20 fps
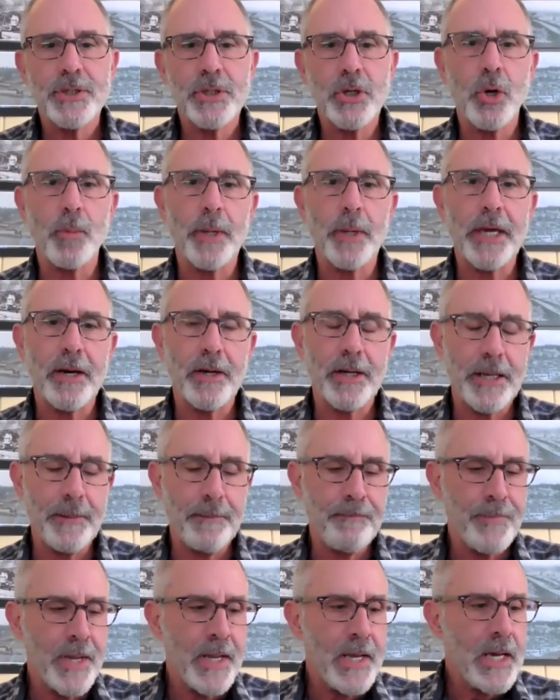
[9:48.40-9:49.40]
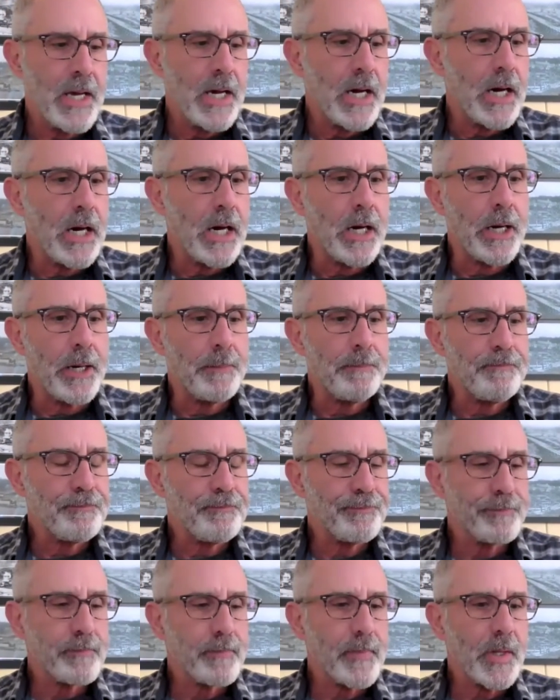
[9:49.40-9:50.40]
Sonoma County.
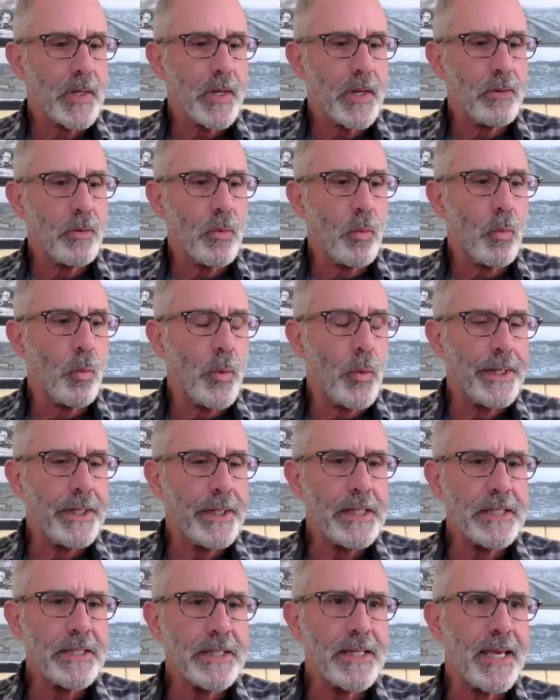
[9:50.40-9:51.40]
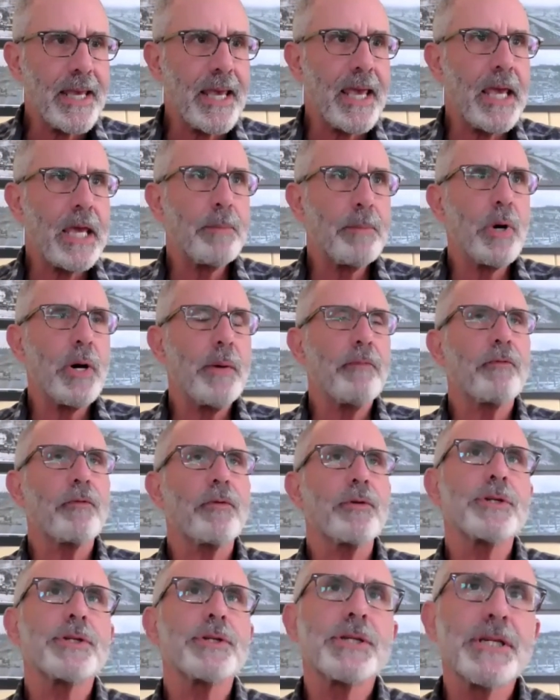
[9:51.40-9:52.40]
Um, when it came up
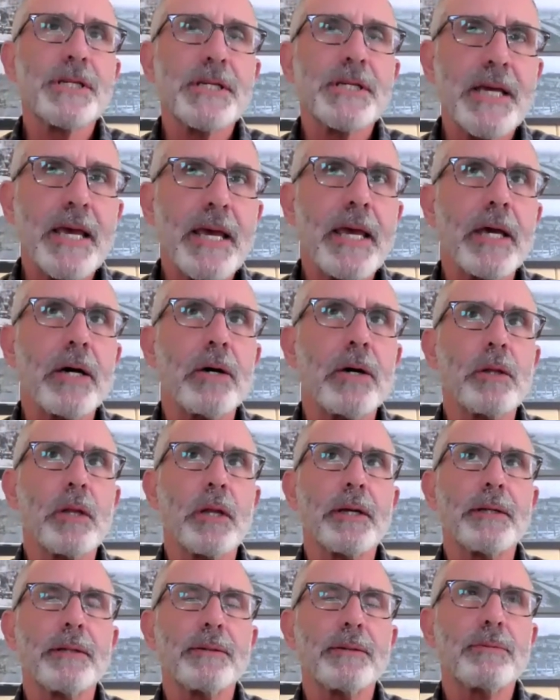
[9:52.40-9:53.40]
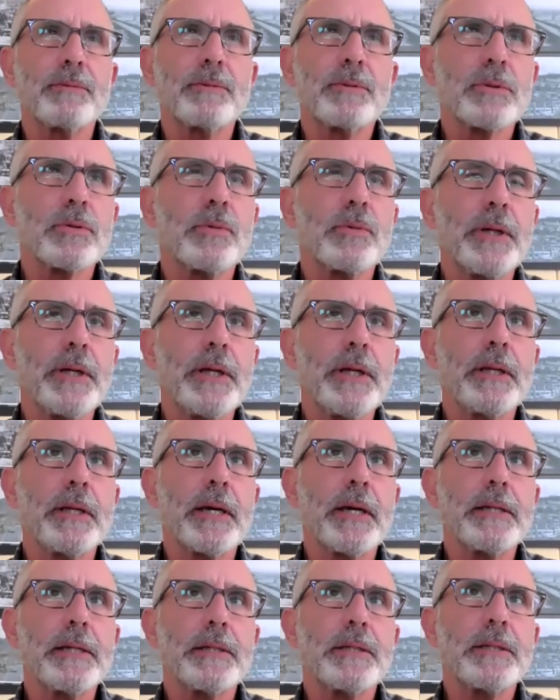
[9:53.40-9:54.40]
for sale, like
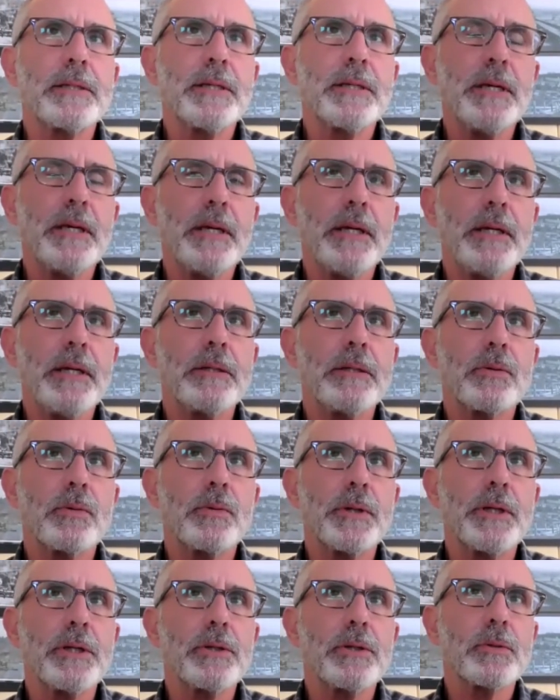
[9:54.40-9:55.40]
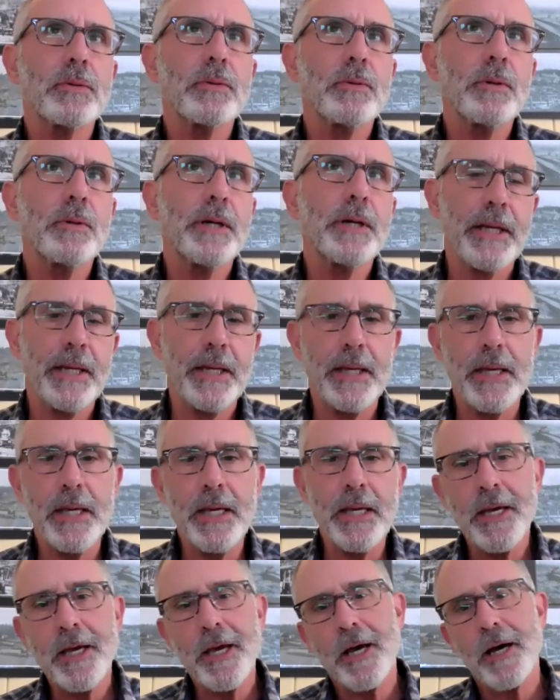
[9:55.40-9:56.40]
2019,
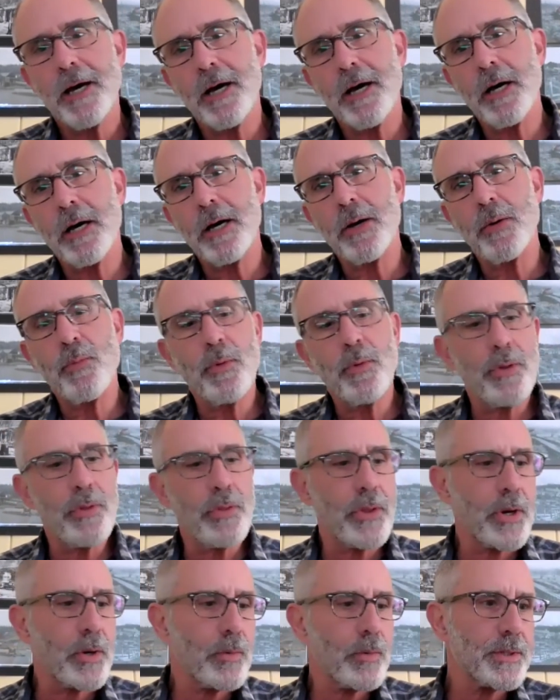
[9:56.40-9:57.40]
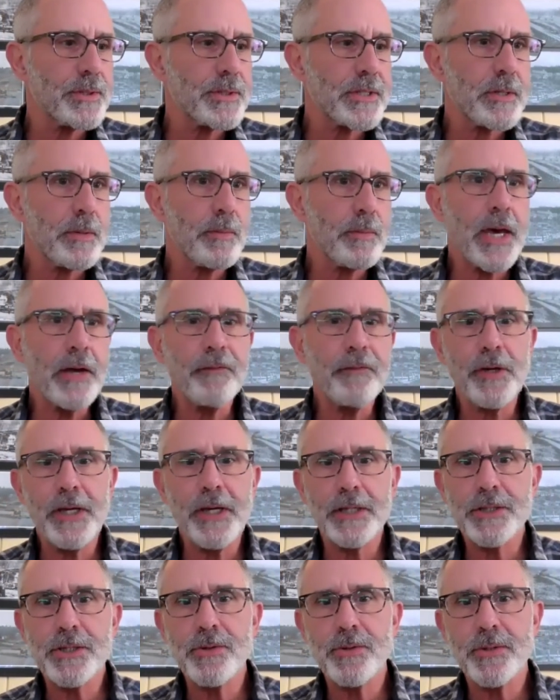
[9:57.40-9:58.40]
2020, there were some
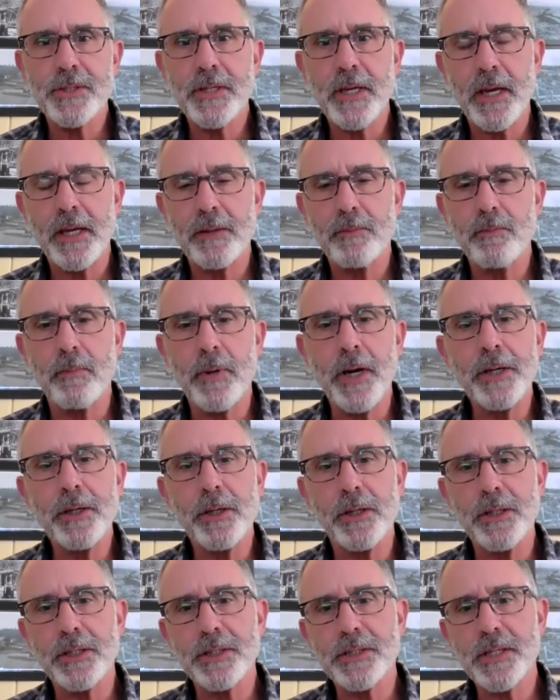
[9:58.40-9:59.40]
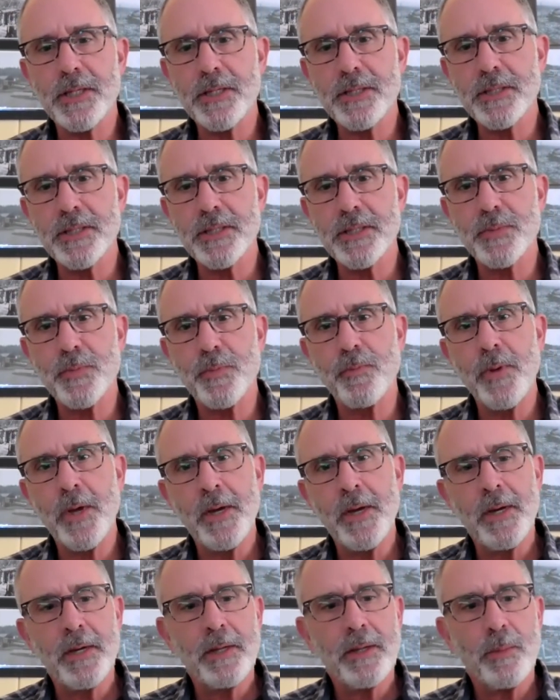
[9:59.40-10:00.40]
advocates who said, my goodness, this has
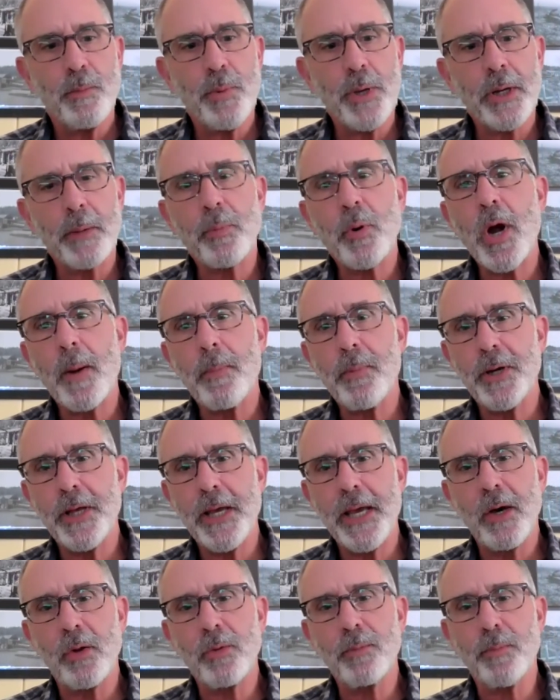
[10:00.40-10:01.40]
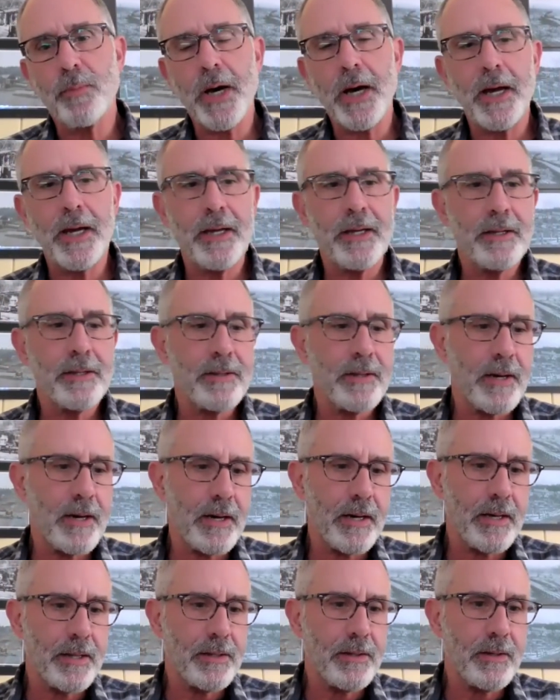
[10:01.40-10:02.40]
been a property held by
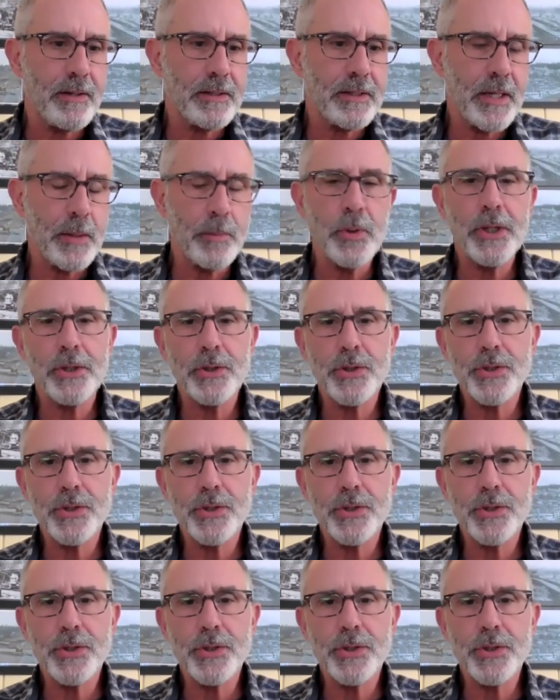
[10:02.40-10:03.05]
timber